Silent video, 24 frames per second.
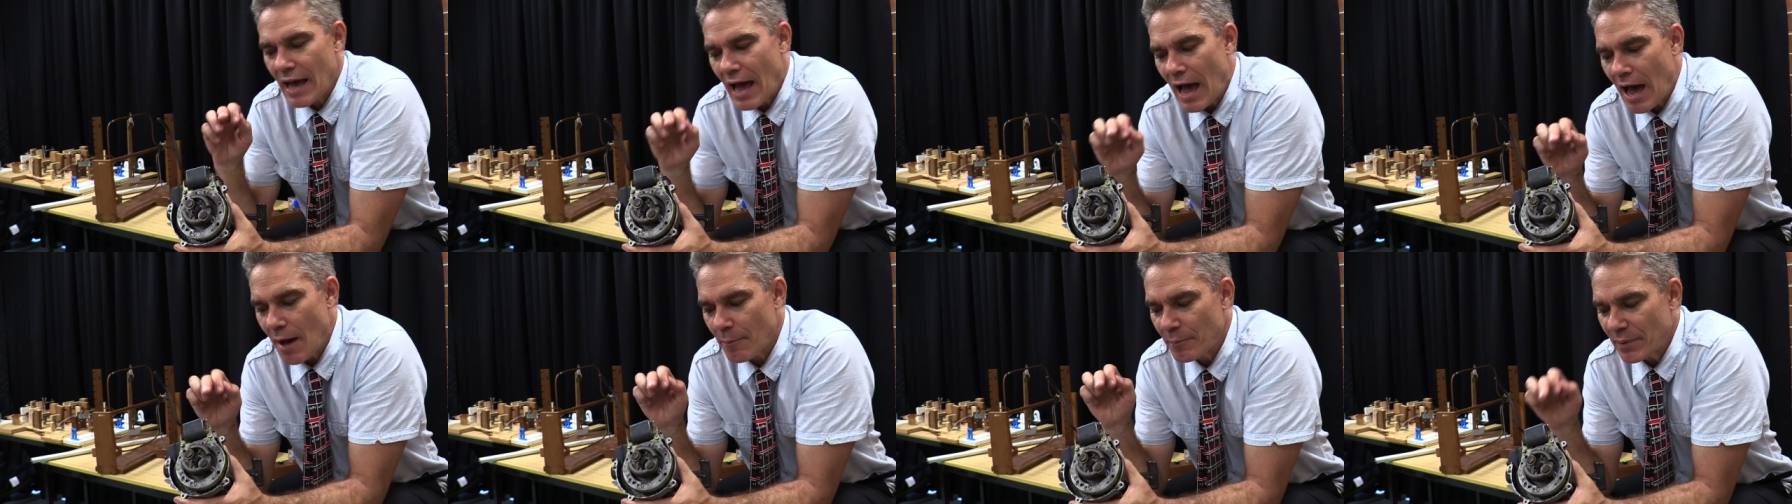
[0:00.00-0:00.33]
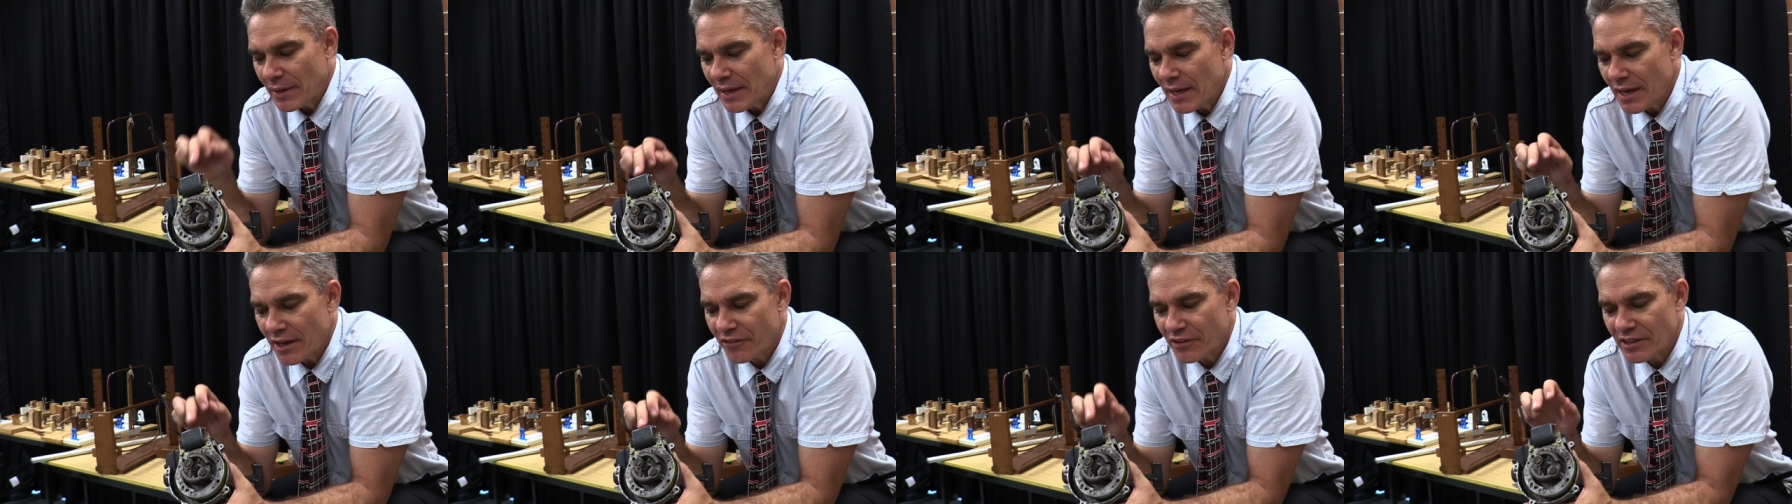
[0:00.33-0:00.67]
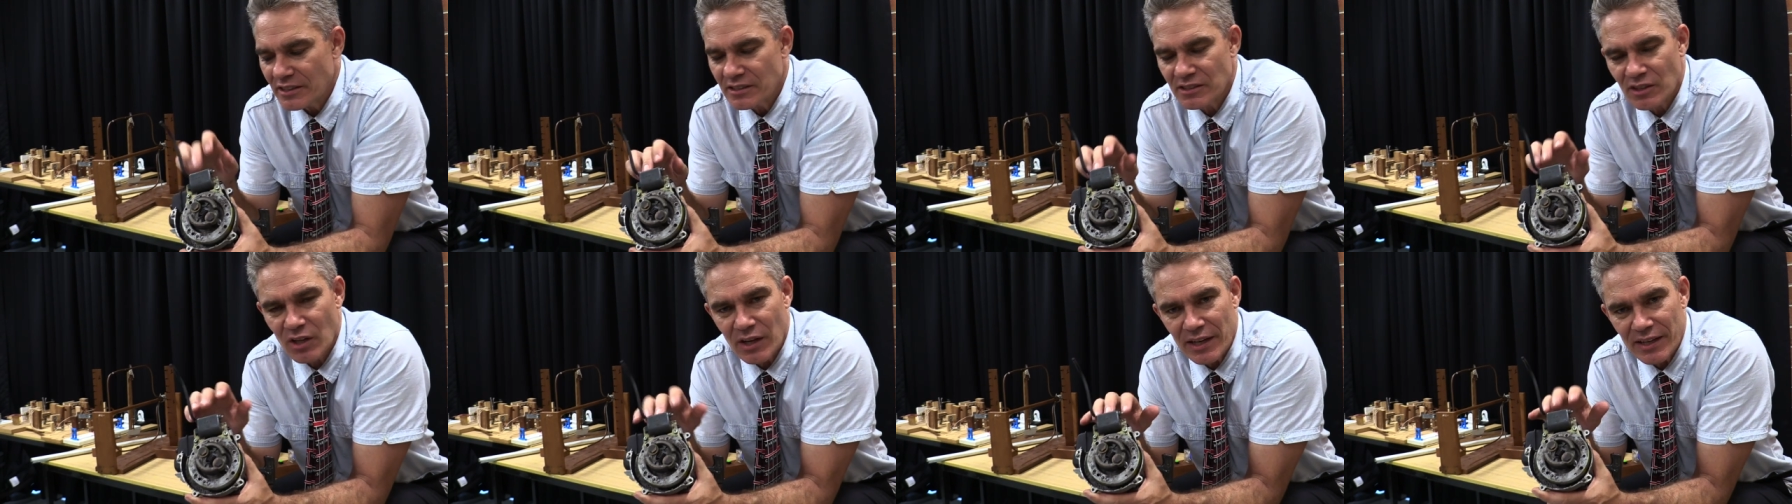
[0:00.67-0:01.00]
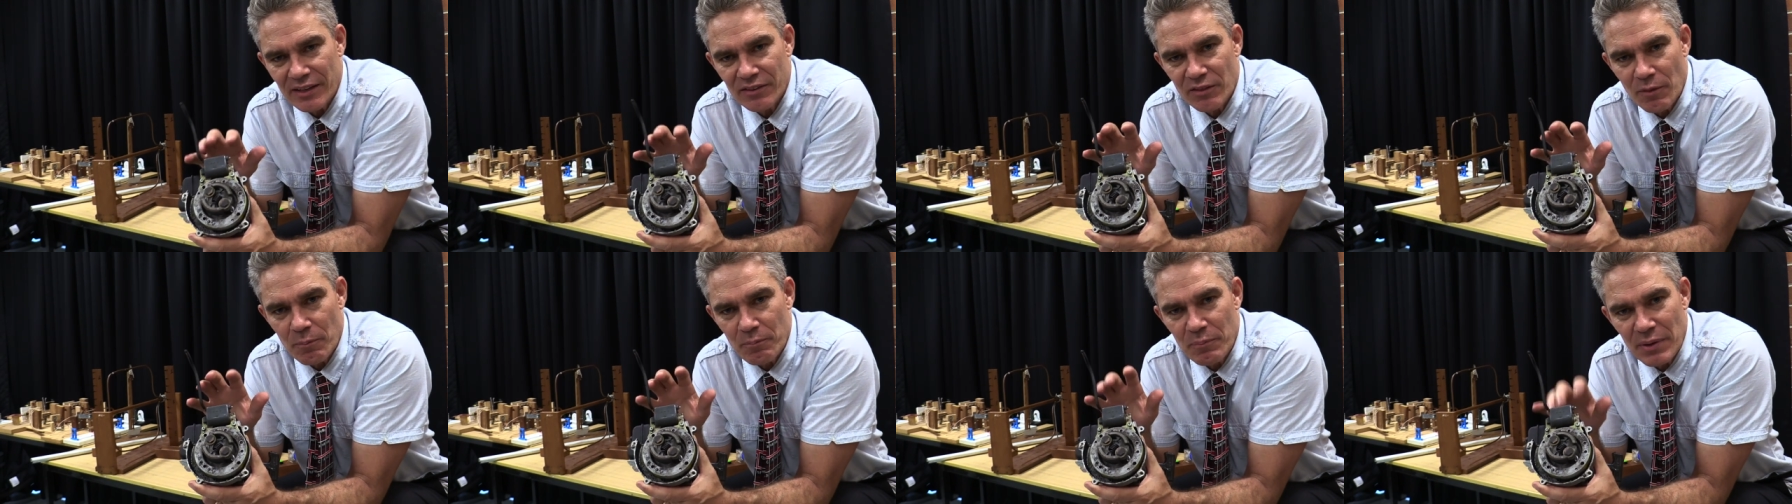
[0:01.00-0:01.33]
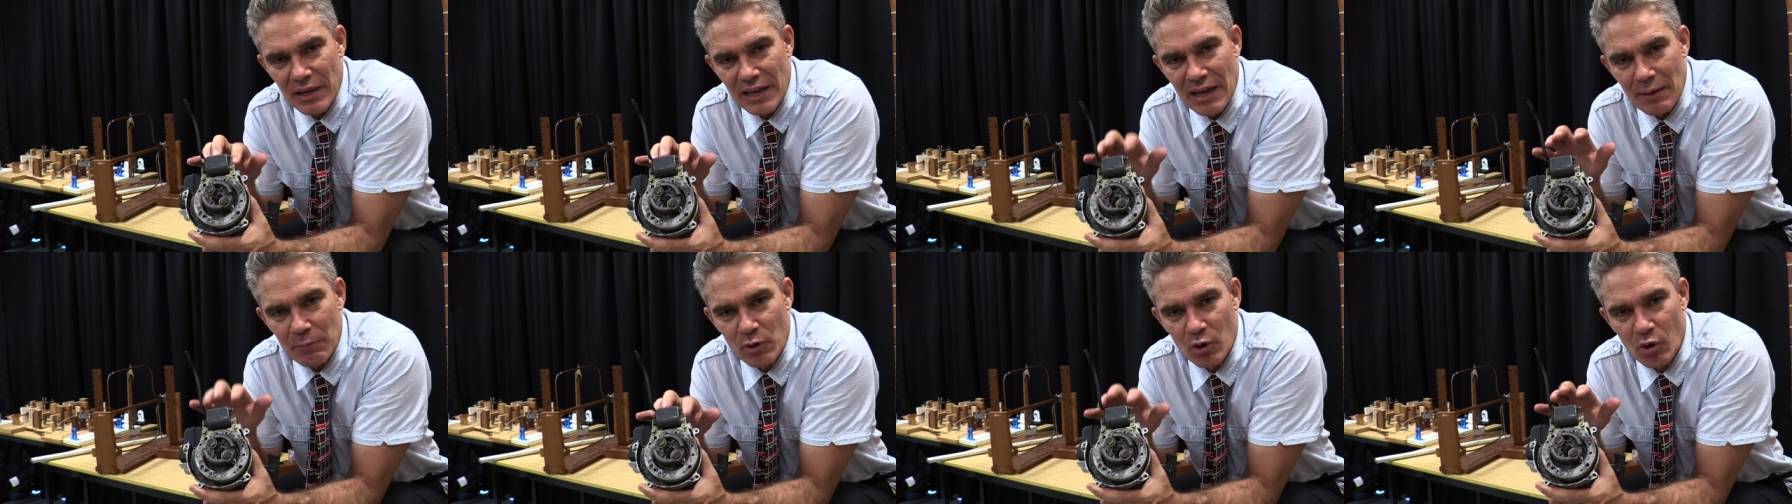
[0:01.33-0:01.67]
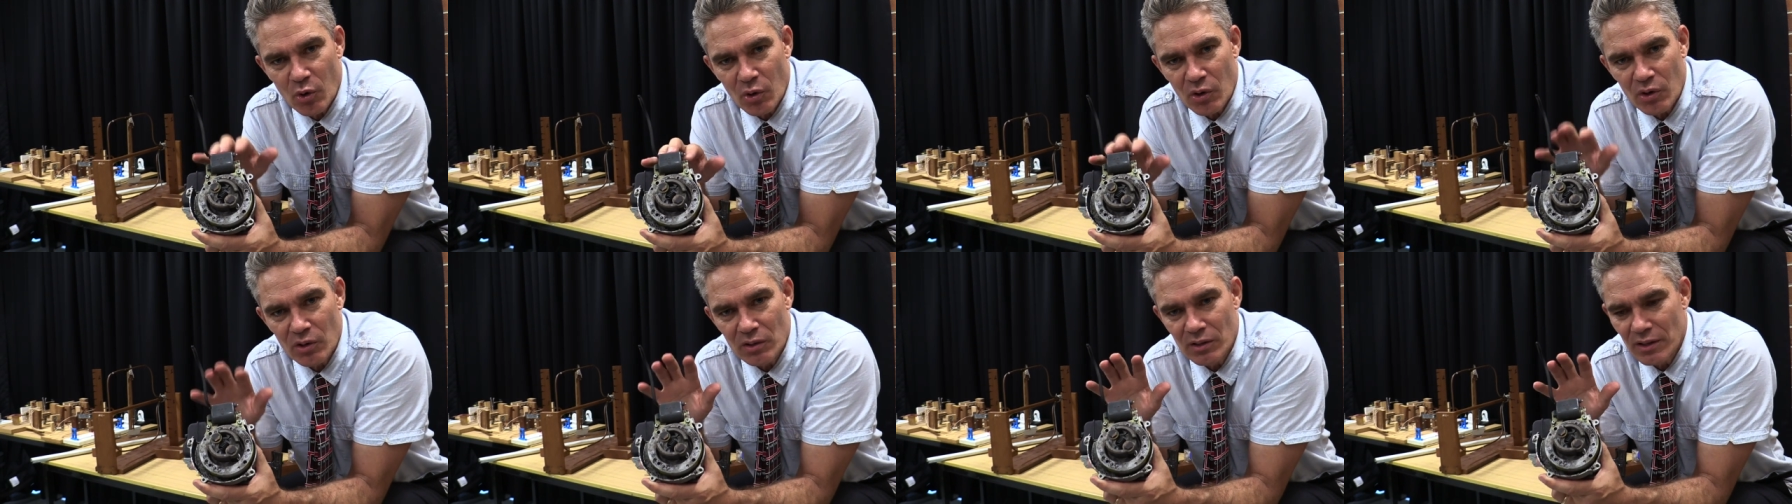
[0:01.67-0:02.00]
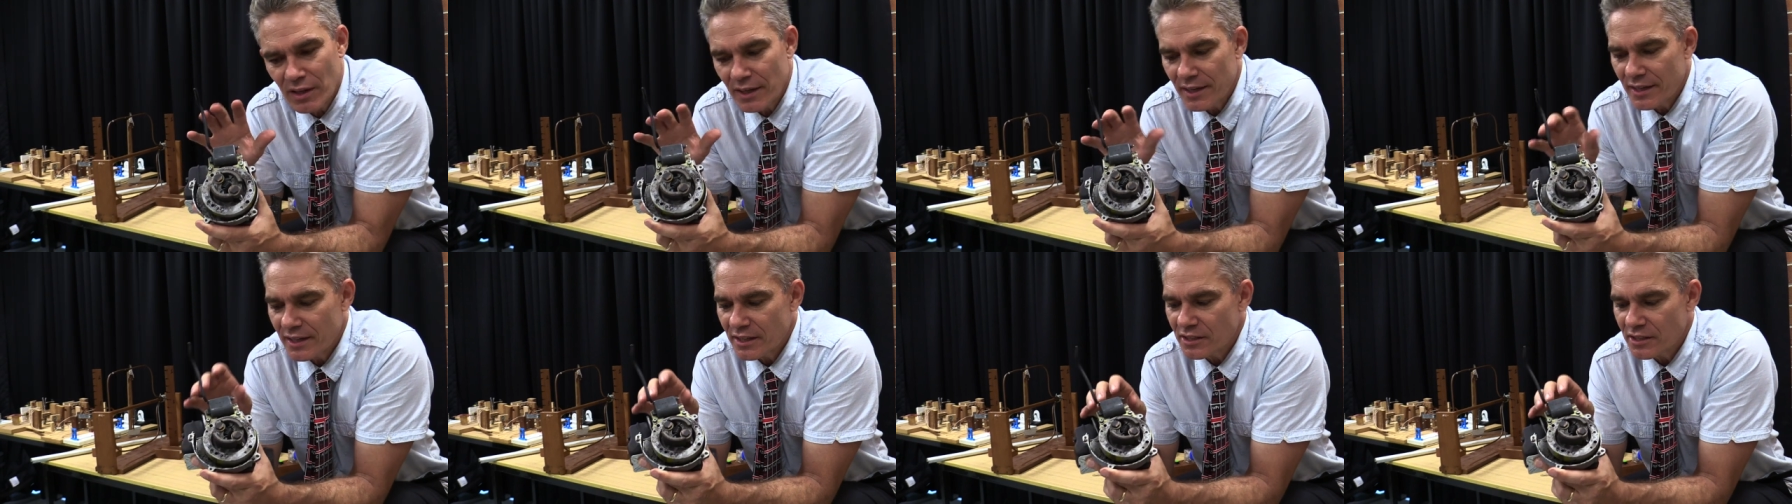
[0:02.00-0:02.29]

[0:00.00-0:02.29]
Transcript: Up here is like the pickup coil.